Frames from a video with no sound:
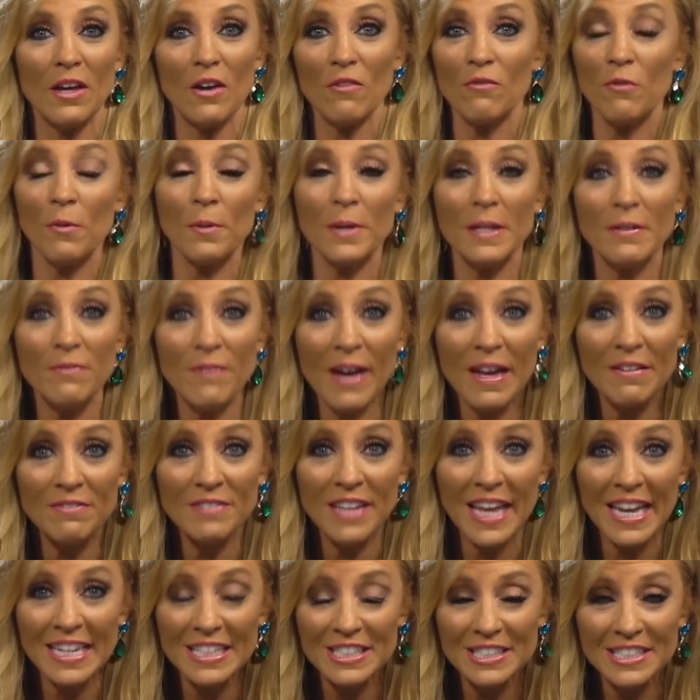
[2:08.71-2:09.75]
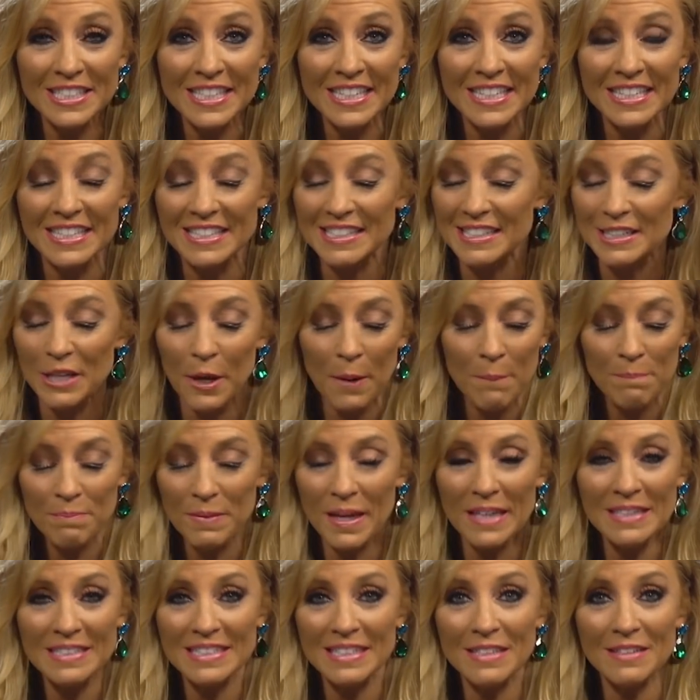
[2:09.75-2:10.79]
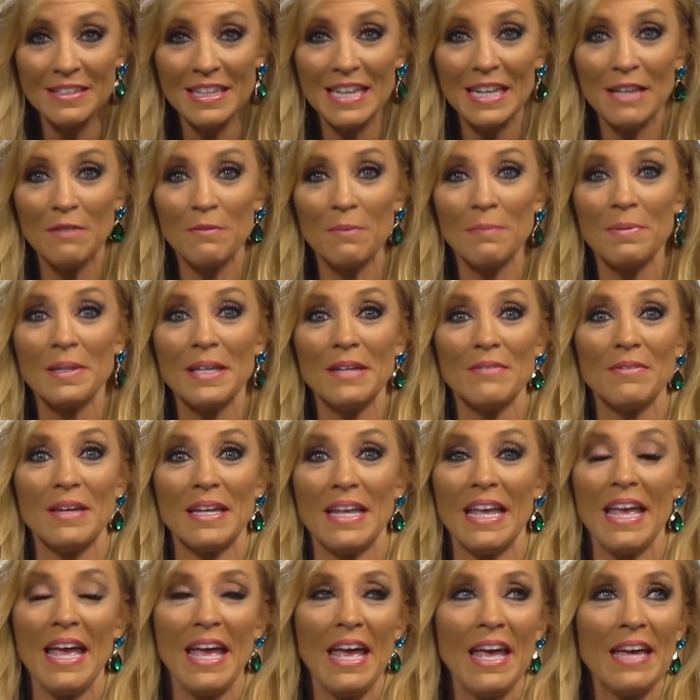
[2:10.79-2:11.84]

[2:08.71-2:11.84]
45 nations! I still can't even believe it.